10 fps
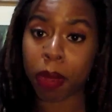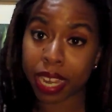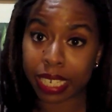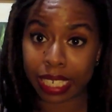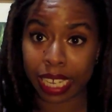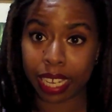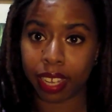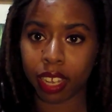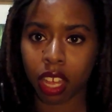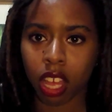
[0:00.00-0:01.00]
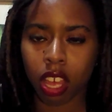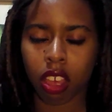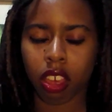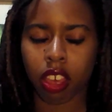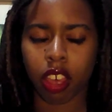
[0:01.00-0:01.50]
Monday,
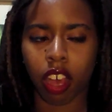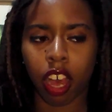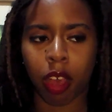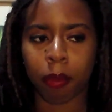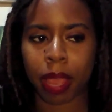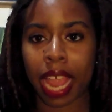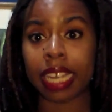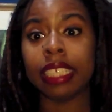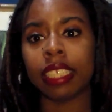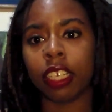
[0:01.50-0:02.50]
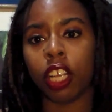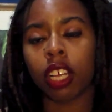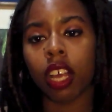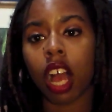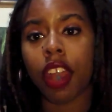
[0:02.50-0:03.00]
Anna
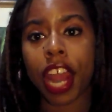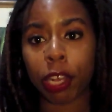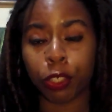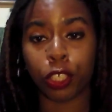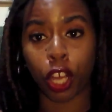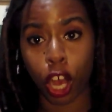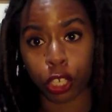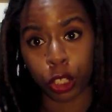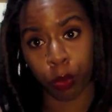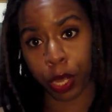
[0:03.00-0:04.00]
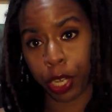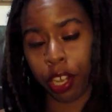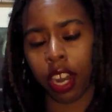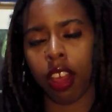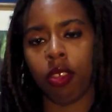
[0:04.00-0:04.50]
Silk announced on
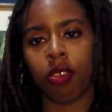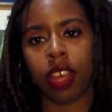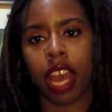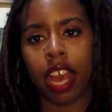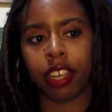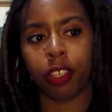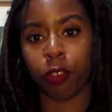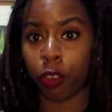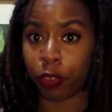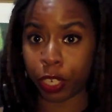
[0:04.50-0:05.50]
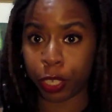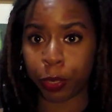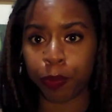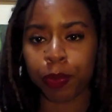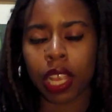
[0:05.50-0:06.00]
Twitter that, through a
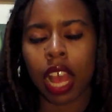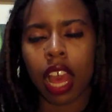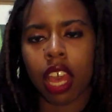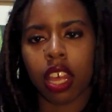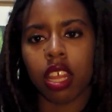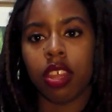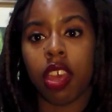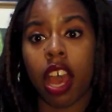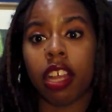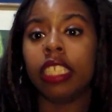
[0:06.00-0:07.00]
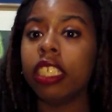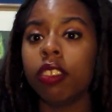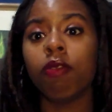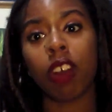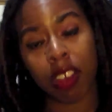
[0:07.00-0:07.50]
video, that
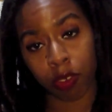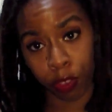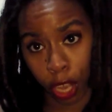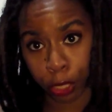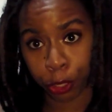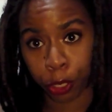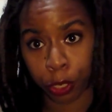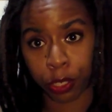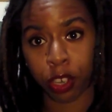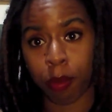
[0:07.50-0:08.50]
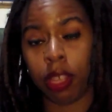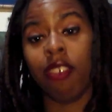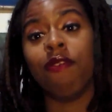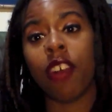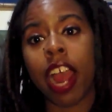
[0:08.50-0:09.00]
season 5 of Lost Girl is going to be
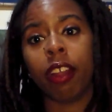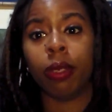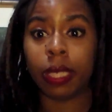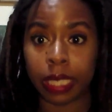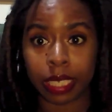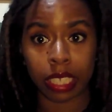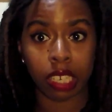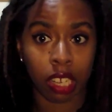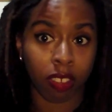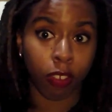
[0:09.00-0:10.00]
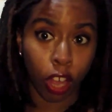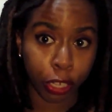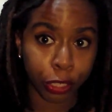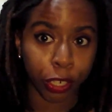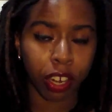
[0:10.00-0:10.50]
the final season of
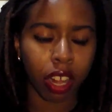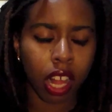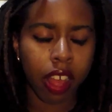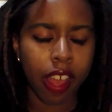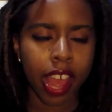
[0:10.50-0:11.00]
Lost Girl.